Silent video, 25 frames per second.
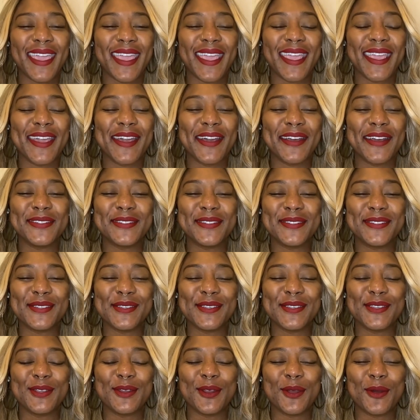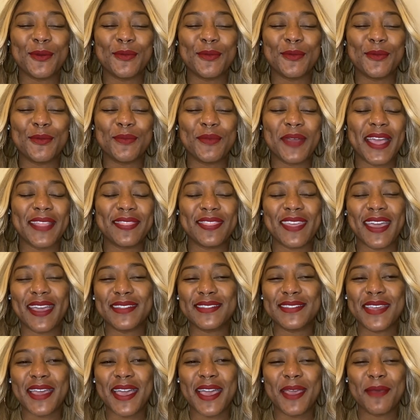And, you know, at that
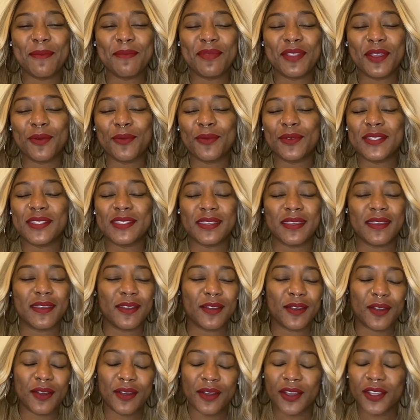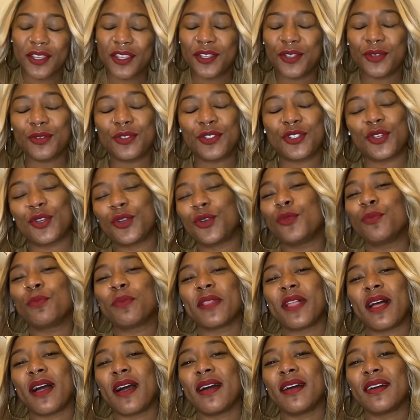time, there was a, a huge
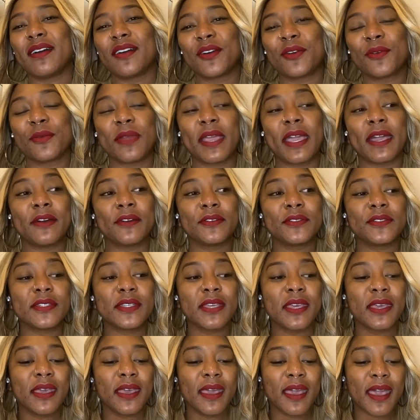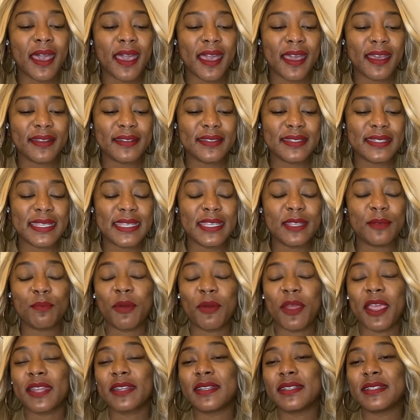hoopla around uh, teen
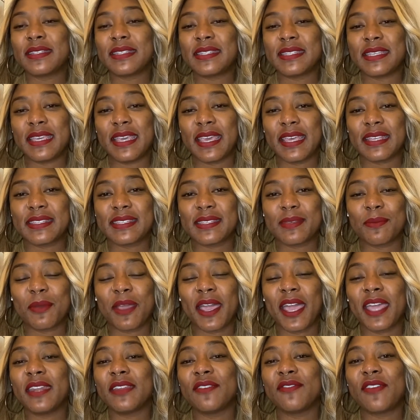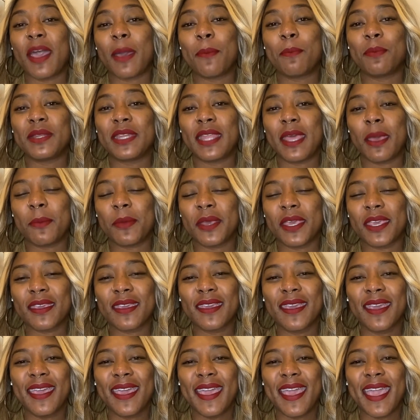pregnancy as some kind of
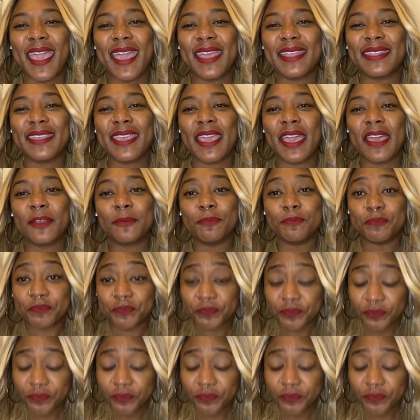epidemic. And yet,